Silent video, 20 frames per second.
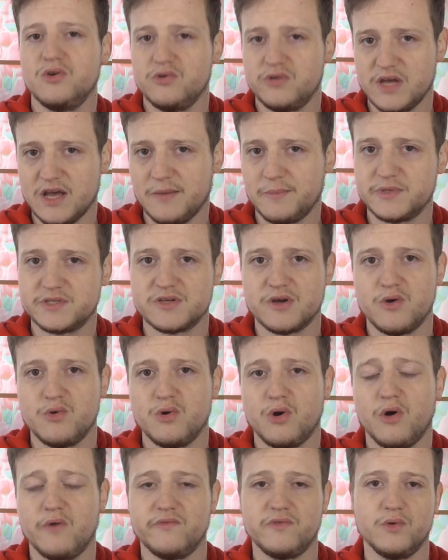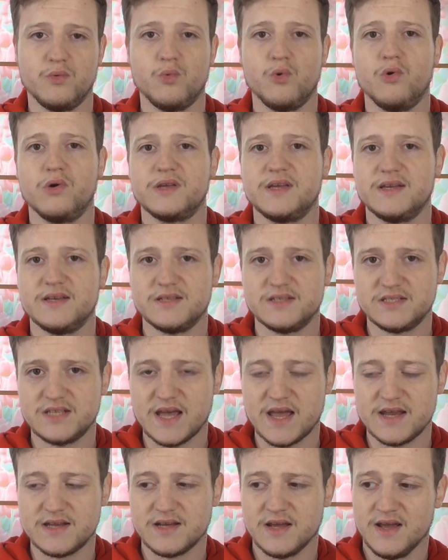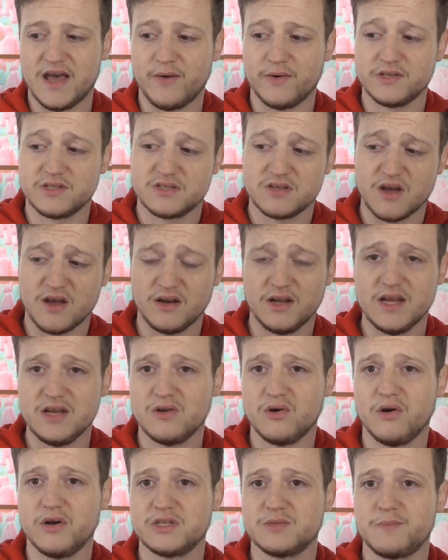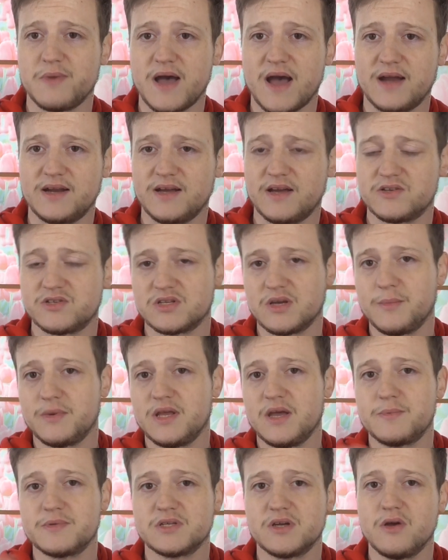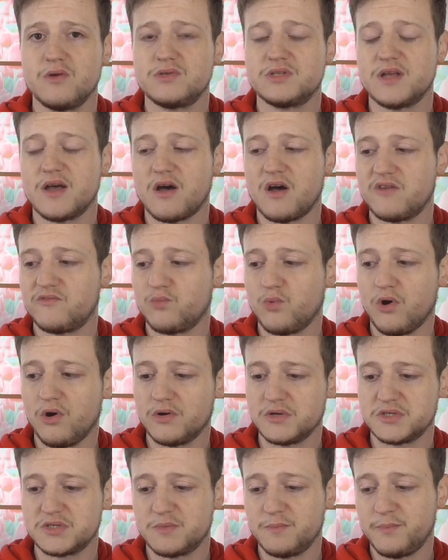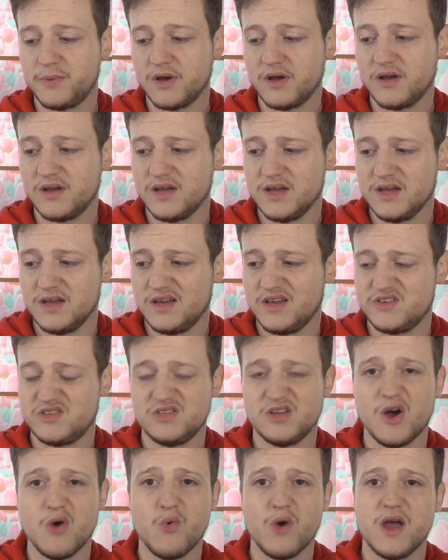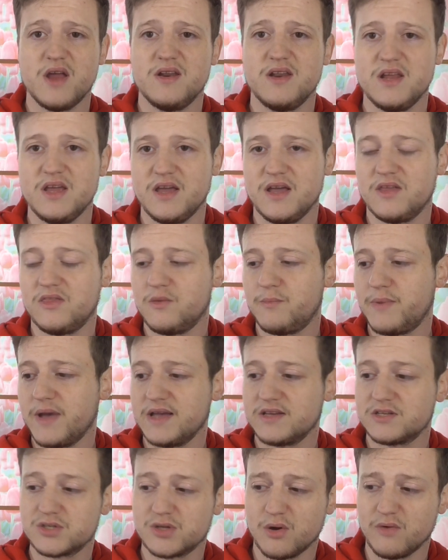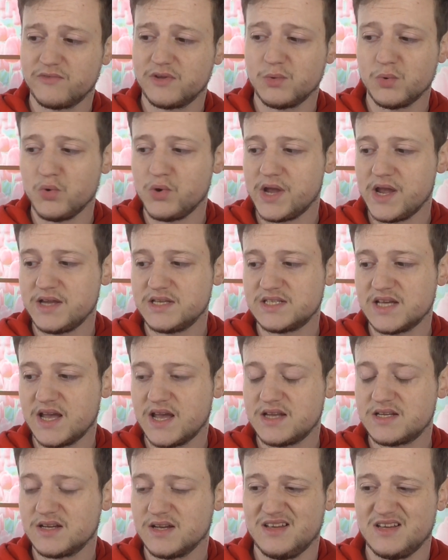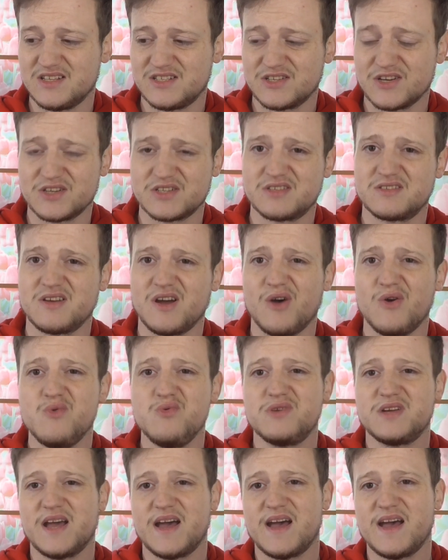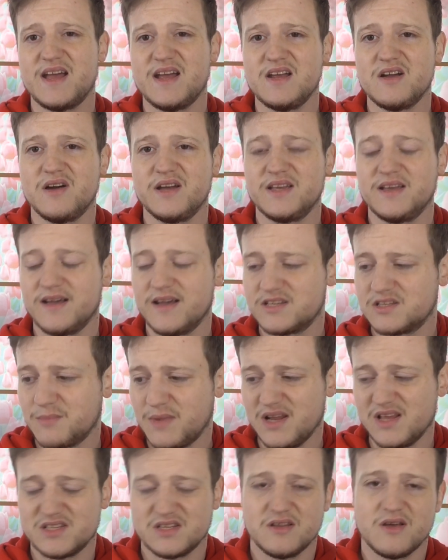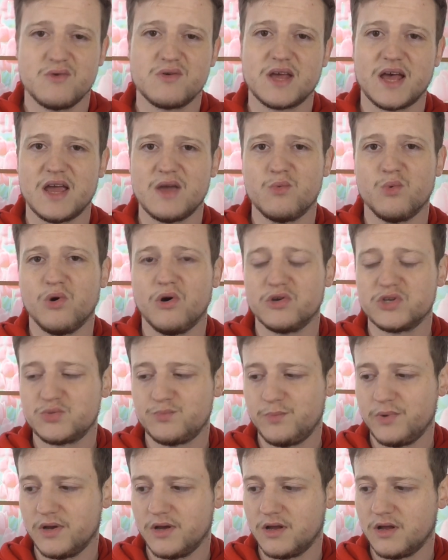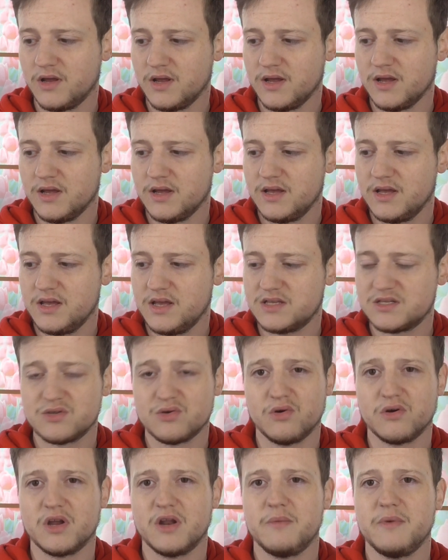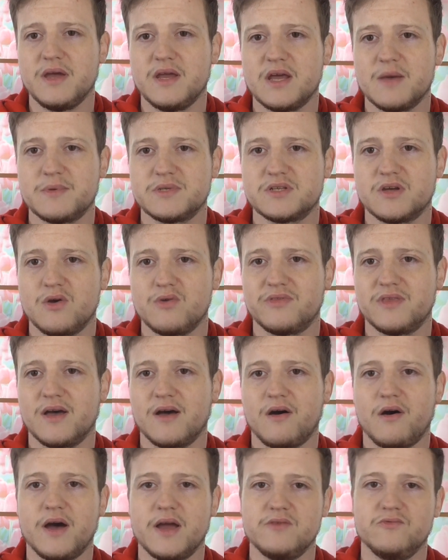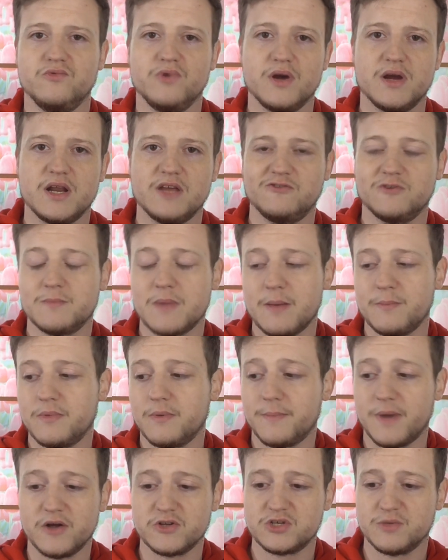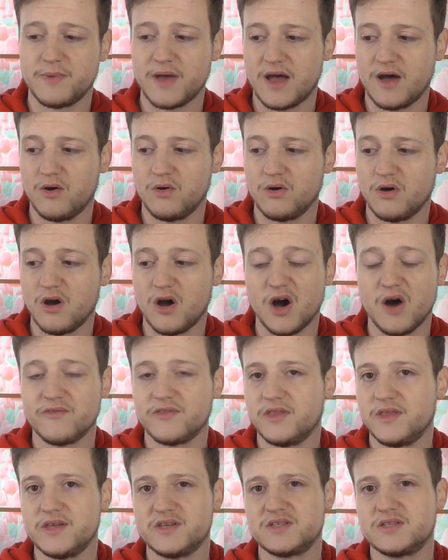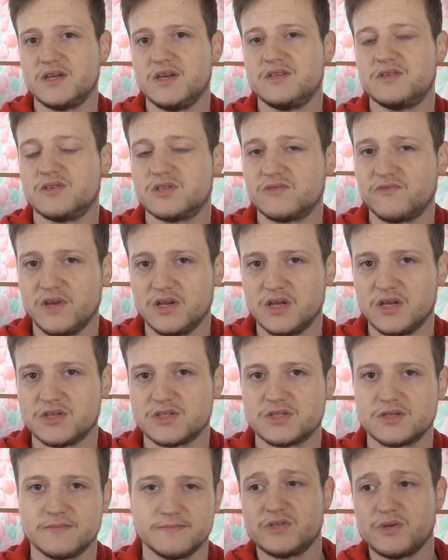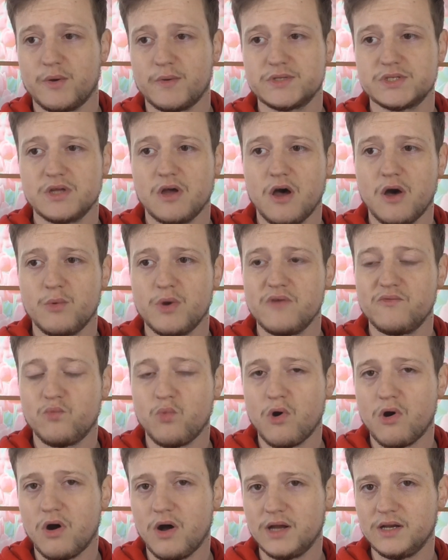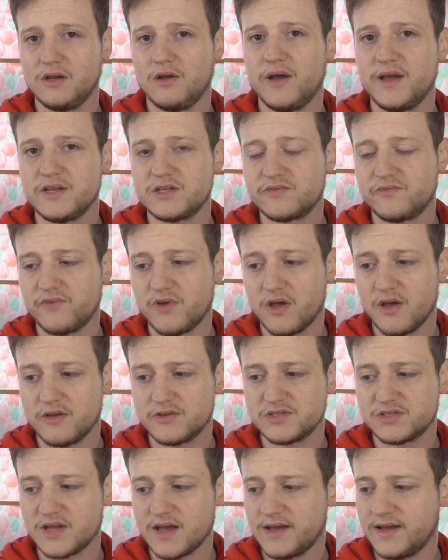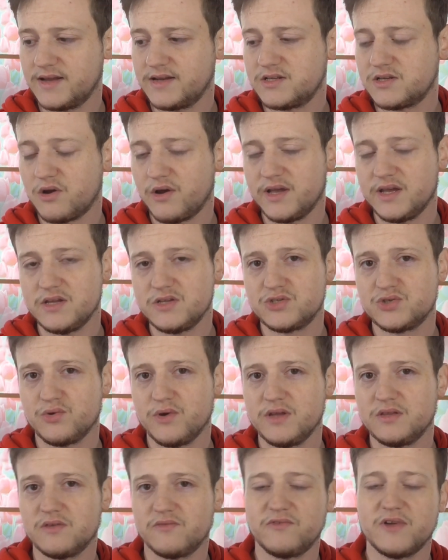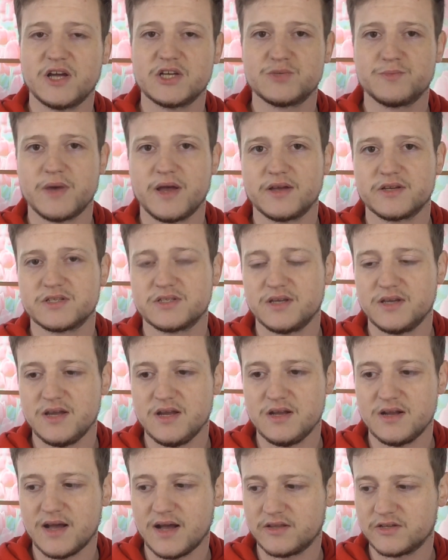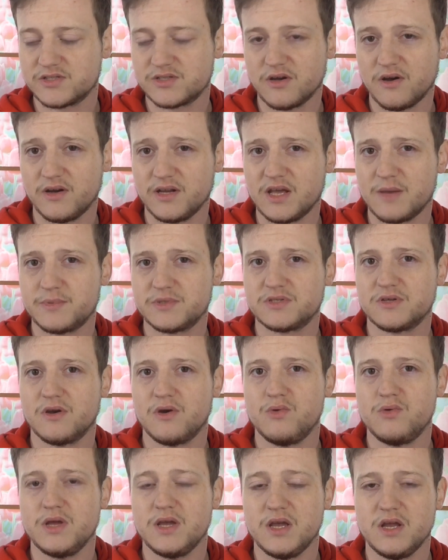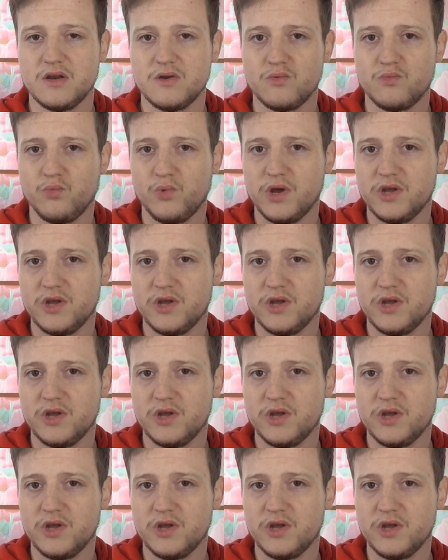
good episode of The Walking Dead. Now, it's certainly not as bad as some of the episodes that I've watched, but it's nowhere near the best of The Walking Dead. It's just okay, I guess. I mean, it's an okay watch, but it's not going to be an episode that I really remember much about after this season is finished. So I'll start with what I liked first, and I enjoyed the flashback scene at the start of the episode in